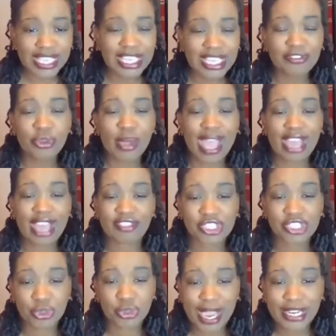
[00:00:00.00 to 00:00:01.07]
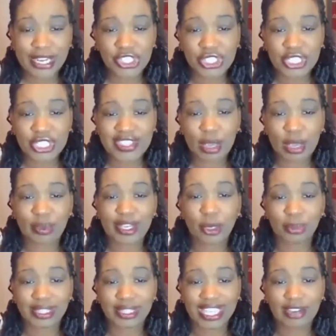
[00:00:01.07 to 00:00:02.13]
and if you have a strategy that will
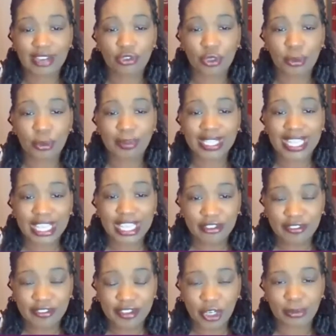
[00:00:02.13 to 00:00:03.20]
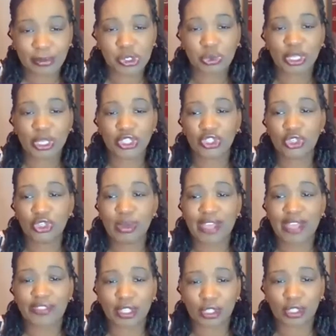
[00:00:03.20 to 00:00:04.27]
help level the playing field between you
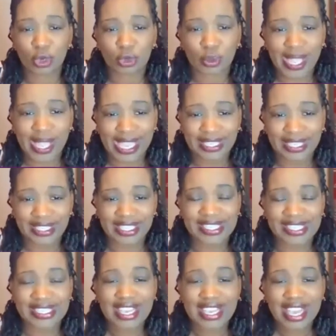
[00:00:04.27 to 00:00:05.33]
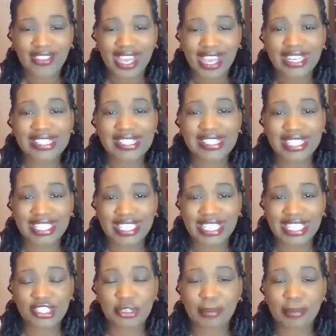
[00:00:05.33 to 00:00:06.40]
and the local candidates. That is the
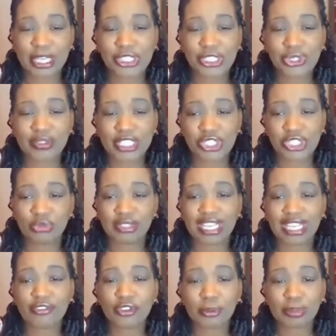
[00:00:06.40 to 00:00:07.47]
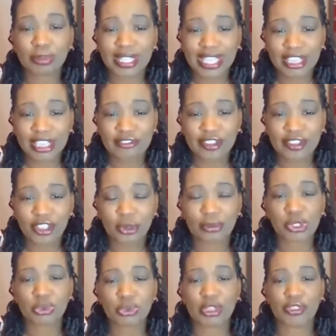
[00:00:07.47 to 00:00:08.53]
key, to make sure that you level the playing
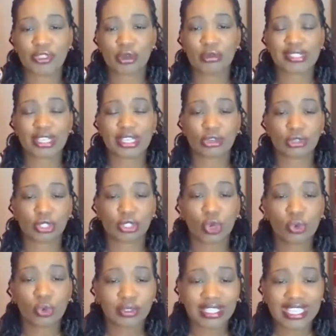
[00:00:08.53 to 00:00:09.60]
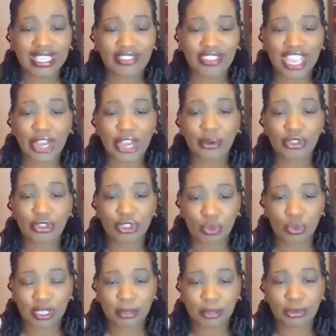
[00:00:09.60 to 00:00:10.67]
field between those that are locally in the area
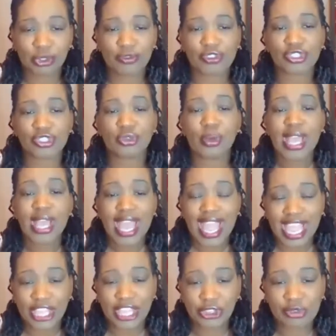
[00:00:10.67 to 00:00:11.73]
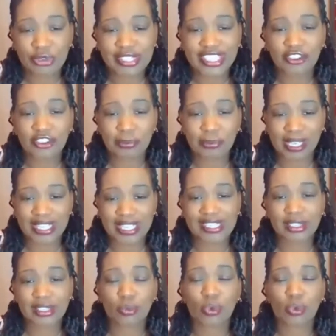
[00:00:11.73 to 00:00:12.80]
you want to move to and yourself being
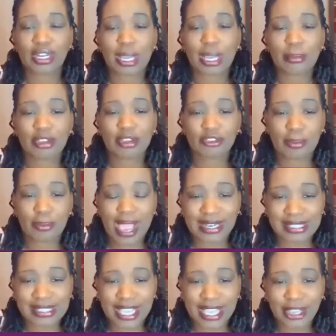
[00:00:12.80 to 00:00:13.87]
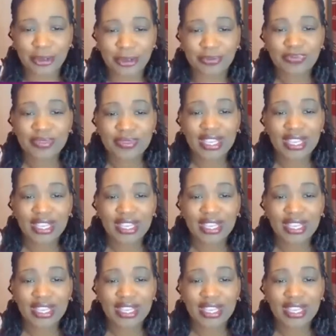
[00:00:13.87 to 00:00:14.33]
someone coming from out of town.